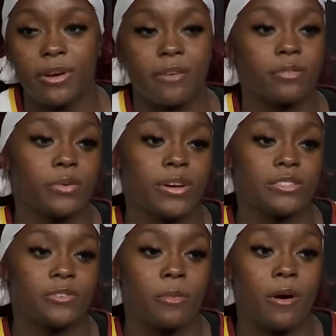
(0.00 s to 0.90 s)
We have
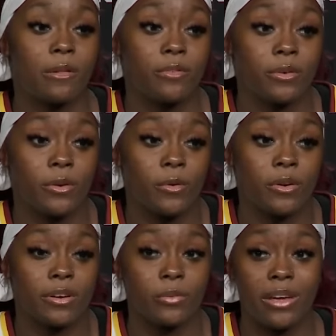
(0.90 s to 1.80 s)
threats from all over the
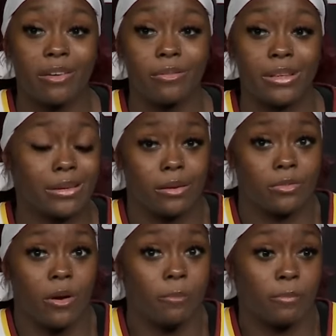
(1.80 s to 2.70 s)
court. We have
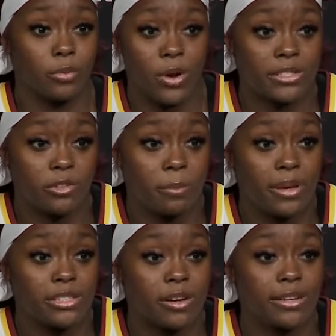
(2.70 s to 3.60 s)
threats on the
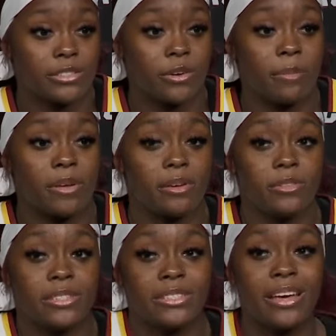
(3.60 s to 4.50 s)
bench also. I
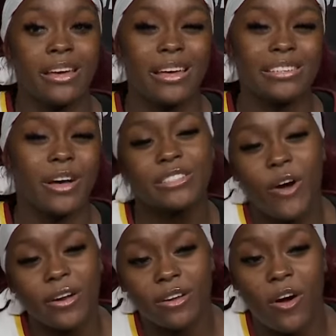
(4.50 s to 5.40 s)
mean, it's
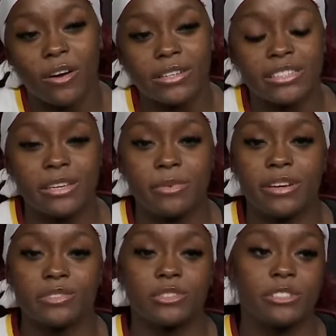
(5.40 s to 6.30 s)
hard to guard our team
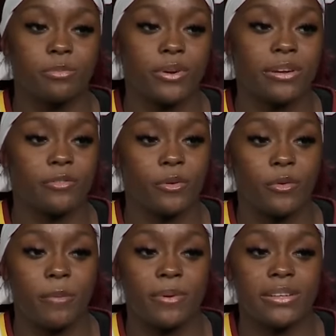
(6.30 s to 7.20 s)
because we just bring different
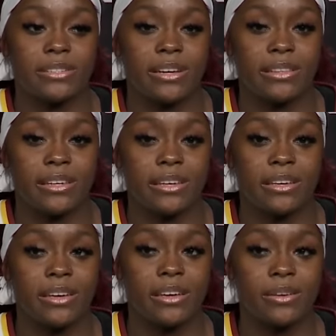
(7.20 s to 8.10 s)
weapons, and I think
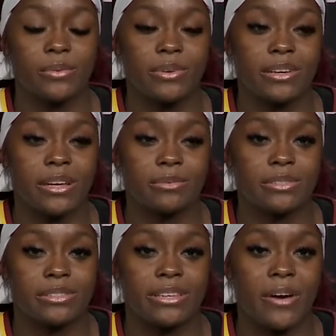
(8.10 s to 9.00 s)
when it comes
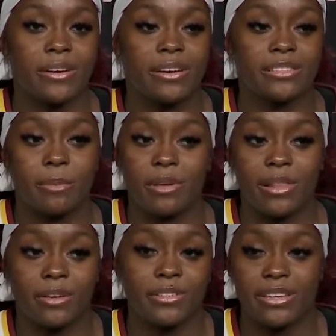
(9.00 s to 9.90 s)
to scouting us, I mean,
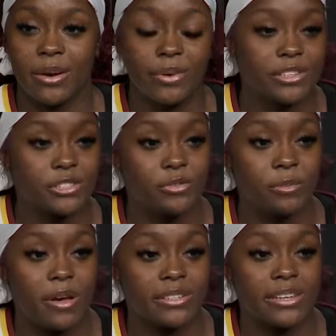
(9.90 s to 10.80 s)
like you said, we can shoot
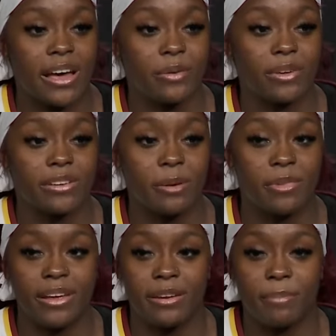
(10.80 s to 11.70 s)
from outside, we can
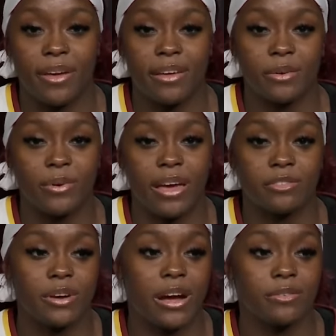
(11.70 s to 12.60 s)
dominate in the paint, we have
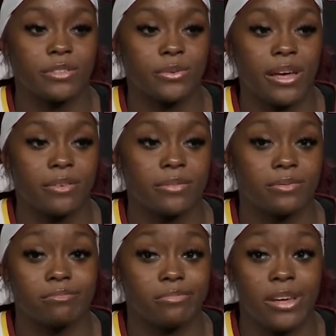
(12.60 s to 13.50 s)
drivers, we have
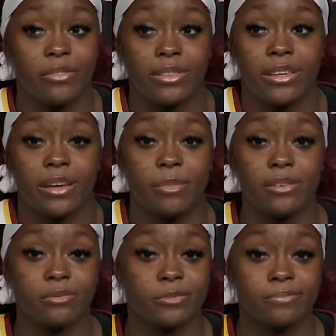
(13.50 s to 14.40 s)
everything. I
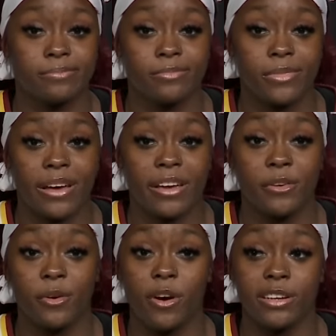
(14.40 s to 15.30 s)
mean, how can
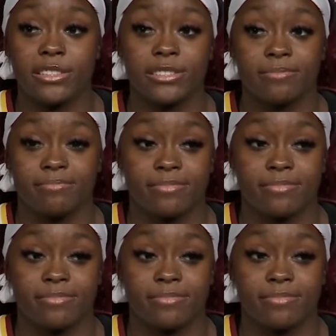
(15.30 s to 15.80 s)
you guard us?